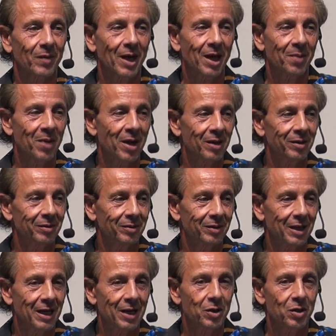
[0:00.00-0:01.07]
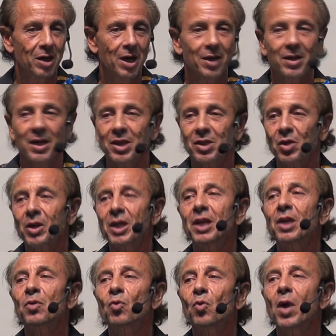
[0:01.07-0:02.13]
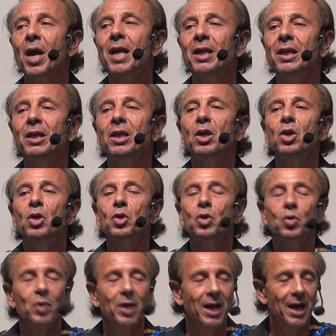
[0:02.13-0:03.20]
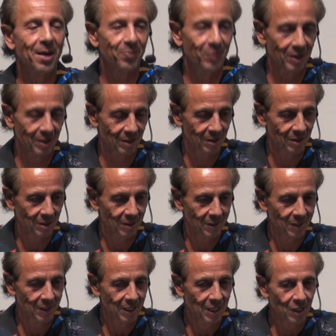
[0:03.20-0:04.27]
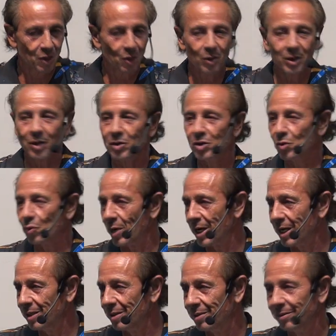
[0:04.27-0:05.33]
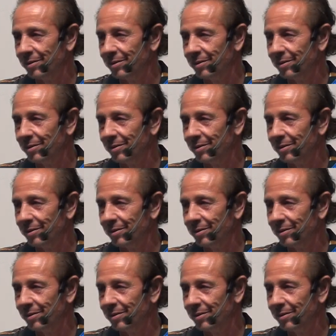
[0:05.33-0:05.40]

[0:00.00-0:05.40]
Amen? Things are getting ready to happen. Don't get swayed